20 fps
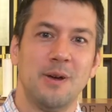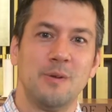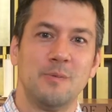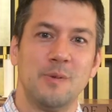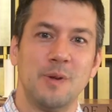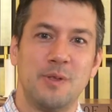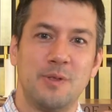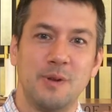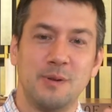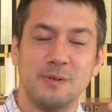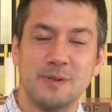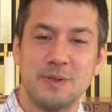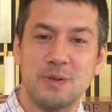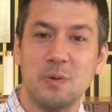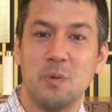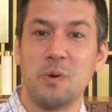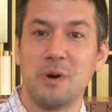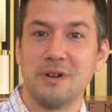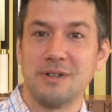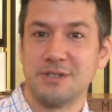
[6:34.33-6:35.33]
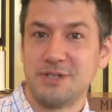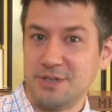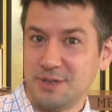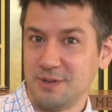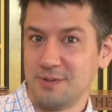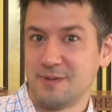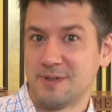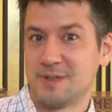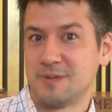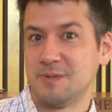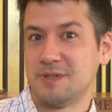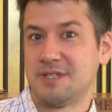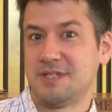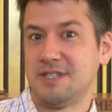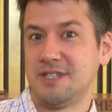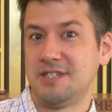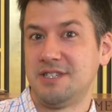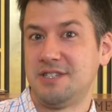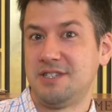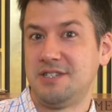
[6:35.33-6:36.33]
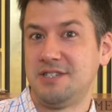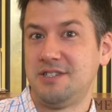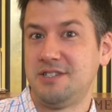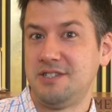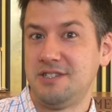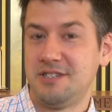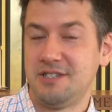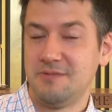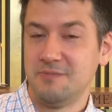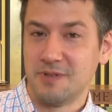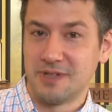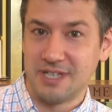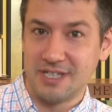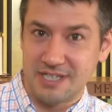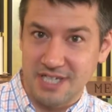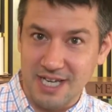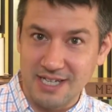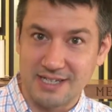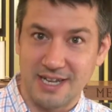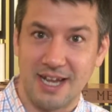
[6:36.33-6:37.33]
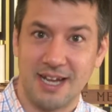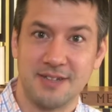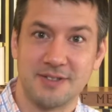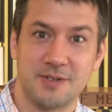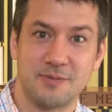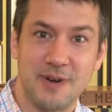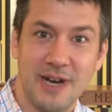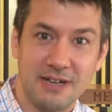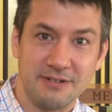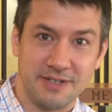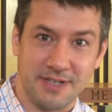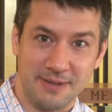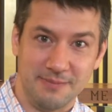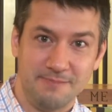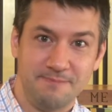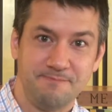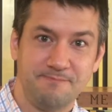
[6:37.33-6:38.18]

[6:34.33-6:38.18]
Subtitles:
with those who weren't Jews, with the Gentiles around him.